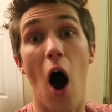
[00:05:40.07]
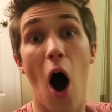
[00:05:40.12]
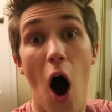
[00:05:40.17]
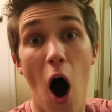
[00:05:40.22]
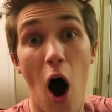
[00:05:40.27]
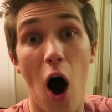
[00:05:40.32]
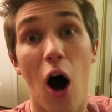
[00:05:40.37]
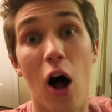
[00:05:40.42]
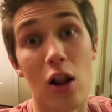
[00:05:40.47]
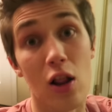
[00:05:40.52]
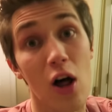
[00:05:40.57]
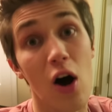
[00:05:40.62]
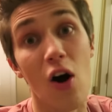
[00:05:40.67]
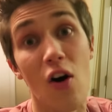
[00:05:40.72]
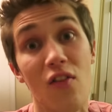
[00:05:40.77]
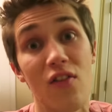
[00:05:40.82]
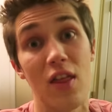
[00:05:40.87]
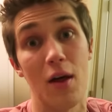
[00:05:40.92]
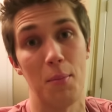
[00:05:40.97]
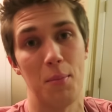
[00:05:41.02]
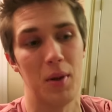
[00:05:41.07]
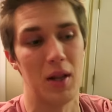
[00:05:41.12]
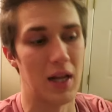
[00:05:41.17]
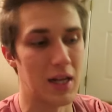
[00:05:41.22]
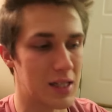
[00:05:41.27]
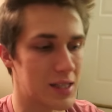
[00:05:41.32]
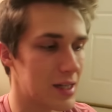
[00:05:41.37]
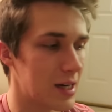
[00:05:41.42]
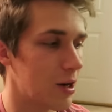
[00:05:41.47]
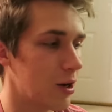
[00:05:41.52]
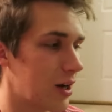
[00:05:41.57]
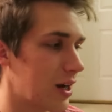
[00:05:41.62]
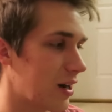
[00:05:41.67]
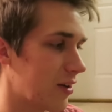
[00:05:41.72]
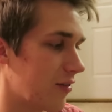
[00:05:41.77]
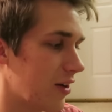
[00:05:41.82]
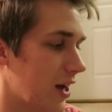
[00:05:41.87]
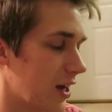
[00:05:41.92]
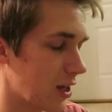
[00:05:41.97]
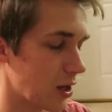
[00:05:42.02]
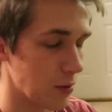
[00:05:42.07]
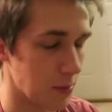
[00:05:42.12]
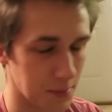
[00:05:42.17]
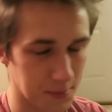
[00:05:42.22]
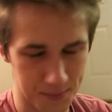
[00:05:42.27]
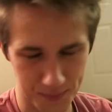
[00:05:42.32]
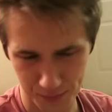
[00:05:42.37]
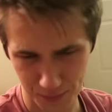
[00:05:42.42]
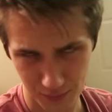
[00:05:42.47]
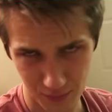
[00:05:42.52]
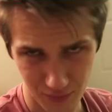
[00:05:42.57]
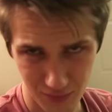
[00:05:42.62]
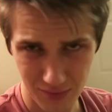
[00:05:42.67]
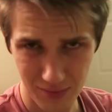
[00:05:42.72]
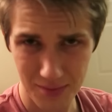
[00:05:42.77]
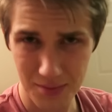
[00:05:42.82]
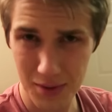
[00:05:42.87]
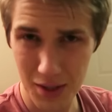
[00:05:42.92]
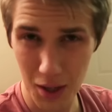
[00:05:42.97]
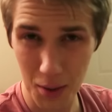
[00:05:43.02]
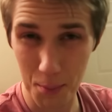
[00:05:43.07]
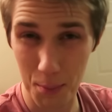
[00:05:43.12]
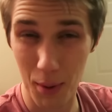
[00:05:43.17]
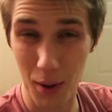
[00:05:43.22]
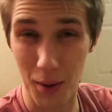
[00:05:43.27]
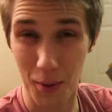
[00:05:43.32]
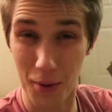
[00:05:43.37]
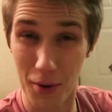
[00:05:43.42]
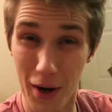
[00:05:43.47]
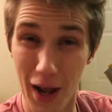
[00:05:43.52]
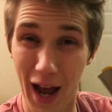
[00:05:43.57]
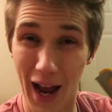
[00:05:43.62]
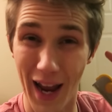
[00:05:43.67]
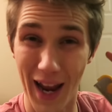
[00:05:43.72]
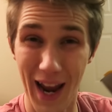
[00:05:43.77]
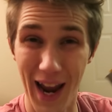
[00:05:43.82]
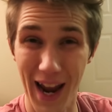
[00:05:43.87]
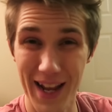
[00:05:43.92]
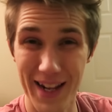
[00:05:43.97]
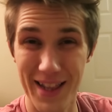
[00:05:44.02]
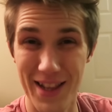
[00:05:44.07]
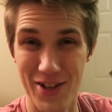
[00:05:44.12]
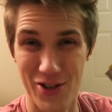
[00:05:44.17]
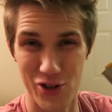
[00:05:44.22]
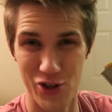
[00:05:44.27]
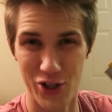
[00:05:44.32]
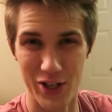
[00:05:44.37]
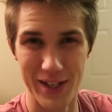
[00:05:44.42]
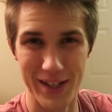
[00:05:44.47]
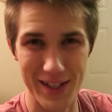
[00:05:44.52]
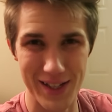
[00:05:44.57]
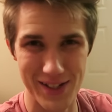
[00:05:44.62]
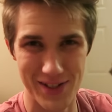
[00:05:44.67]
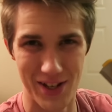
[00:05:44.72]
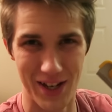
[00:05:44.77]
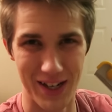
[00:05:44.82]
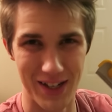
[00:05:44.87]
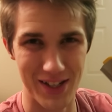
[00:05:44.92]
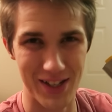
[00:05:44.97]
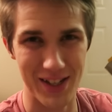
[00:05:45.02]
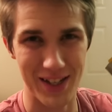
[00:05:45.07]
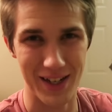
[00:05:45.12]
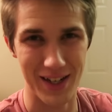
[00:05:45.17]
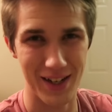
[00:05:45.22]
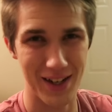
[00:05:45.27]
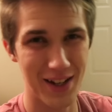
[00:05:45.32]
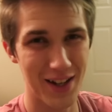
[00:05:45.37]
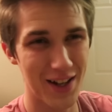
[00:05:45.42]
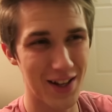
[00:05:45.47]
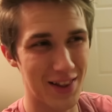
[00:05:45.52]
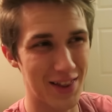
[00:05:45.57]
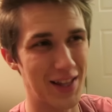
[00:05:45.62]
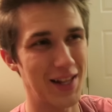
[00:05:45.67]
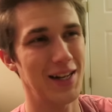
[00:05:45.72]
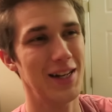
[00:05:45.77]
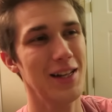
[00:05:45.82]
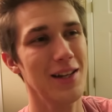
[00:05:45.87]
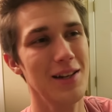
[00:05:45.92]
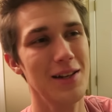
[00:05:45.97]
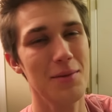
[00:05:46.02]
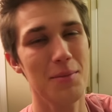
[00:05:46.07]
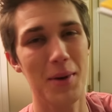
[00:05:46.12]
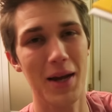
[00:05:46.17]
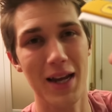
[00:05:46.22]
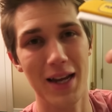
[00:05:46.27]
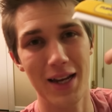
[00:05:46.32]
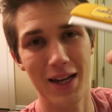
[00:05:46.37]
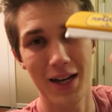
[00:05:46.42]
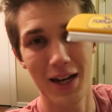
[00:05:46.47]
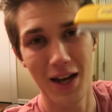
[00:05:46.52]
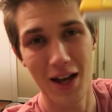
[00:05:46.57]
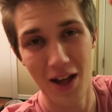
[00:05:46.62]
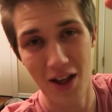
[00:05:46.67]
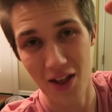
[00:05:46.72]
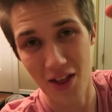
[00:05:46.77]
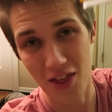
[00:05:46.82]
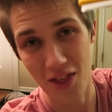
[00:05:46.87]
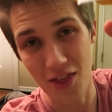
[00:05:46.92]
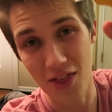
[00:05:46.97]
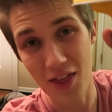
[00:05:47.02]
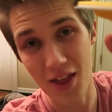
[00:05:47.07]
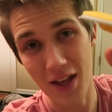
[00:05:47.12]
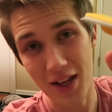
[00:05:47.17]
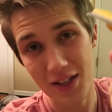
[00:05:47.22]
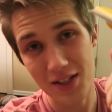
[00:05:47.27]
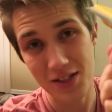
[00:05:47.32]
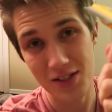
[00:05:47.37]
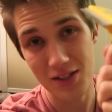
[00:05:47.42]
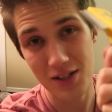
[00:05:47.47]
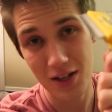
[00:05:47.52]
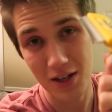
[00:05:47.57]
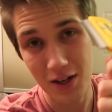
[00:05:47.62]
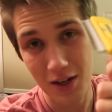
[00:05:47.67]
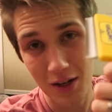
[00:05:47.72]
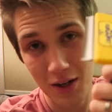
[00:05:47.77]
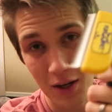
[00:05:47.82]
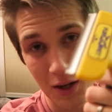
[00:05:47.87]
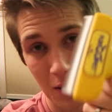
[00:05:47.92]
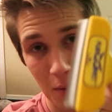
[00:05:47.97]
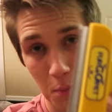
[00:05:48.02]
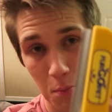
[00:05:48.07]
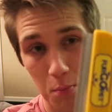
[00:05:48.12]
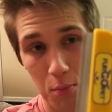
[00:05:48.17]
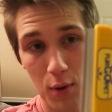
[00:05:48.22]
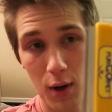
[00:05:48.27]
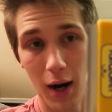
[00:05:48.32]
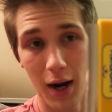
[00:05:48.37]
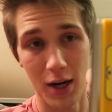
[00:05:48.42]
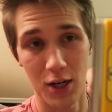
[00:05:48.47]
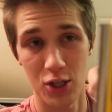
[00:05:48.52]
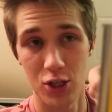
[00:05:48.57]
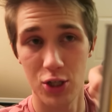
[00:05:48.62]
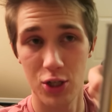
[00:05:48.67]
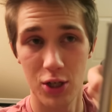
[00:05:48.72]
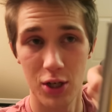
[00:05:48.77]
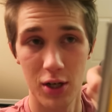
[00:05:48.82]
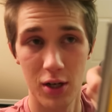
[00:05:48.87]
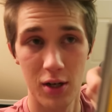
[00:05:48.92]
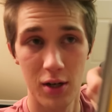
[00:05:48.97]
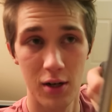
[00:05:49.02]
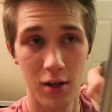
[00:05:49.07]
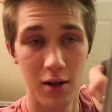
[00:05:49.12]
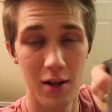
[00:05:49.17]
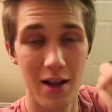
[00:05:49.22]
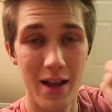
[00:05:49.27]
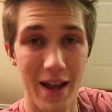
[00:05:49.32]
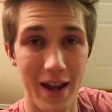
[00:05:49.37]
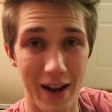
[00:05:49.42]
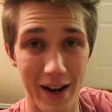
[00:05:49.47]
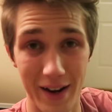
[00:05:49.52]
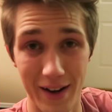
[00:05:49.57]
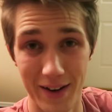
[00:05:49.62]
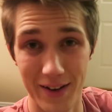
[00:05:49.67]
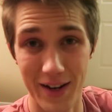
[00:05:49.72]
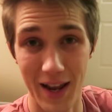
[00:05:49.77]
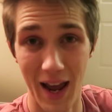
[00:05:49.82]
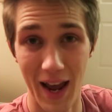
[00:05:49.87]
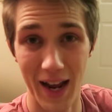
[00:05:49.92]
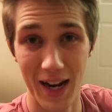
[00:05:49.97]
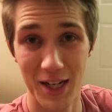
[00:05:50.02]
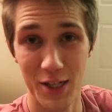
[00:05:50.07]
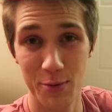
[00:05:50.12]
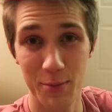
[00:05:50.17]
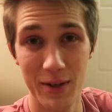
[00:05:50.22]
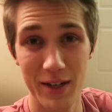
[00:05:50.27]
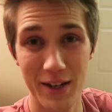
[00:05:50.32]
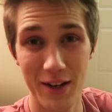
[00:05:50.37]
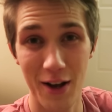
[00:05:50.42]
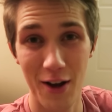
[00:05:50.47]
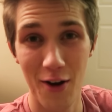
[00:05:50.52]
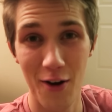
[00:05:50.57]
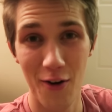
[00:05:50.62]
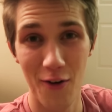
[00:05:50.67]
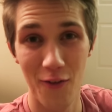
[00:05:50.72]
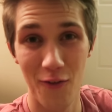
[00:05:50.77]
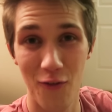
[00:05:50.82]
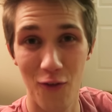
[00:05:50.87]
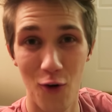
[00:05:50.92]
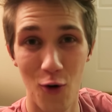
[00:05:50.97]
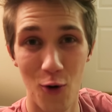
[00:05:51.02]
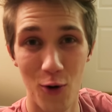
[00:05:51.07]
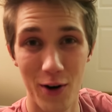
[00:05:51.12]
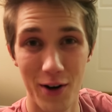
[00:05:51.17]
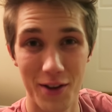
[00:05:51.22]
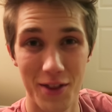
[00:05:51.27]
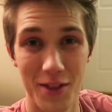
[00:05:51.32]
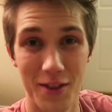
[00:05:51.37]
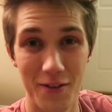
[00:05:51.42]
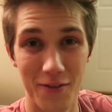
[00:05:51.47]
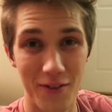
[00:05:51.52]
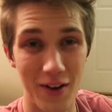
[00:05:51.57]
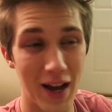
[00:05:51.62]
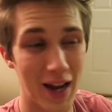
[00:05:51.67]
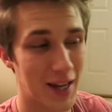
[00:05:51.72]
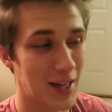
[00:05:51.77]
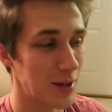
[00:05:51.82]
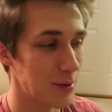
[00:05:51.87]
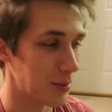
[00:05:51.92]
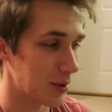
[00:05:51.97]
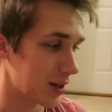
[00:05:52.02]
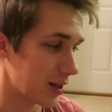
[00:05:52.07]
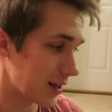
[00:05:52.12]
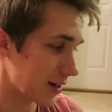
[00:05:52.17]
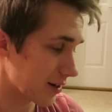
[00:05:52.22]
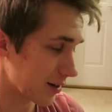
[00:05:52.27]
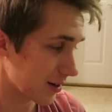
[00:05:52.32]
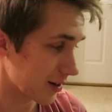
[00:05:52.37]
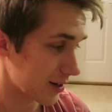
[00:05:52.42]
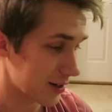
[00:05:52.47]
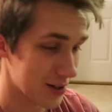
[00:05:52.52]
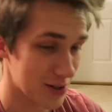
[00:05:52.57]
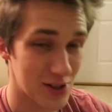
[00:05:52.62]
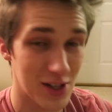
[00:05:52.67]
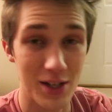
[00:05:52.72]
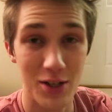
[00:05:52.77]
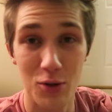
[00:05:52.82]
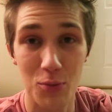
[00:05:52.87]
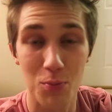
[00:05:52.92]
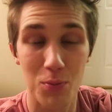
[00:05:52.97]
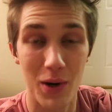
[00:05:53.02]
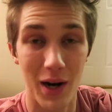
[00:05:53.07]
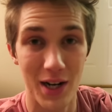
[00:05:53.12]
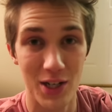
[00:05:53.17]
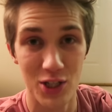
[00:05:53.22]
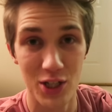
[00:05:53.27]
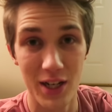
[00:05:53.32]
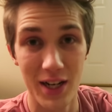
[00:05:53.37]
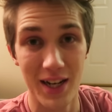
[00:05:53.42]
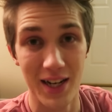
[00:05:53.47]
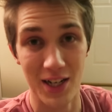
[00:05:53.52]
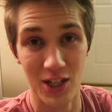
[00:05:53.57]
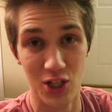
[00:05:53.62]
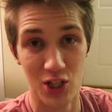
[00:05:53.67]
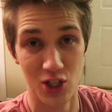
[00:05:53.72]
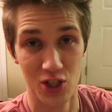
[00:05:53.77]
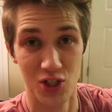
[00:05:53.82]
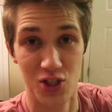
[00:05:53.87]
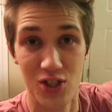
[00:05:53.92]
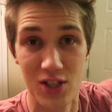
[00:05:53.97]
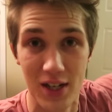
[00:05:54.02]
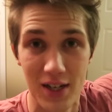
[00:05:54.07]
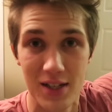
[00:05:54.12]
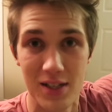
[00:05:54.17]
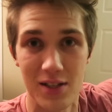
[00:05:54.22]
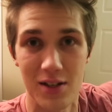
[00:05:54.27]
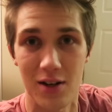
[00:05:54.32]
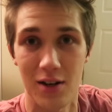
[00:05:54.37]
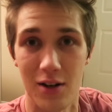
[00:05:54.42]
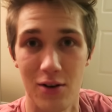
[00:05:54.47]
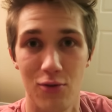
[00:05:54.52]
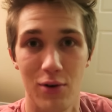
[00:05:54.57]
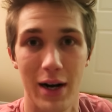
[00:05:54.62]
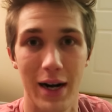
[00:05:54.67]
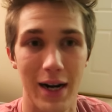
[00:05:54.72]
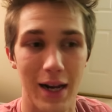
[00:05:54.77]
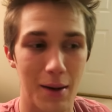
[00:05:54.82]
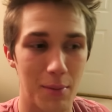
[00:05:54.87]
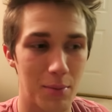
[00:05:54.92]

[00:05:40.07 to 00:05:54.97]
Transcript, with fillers: all over the place. Now I gotta vacuum. But I had this genius idea. They need to make this brush an attachment for the vacuum cleaner, because then you brush it and it just sucks it all right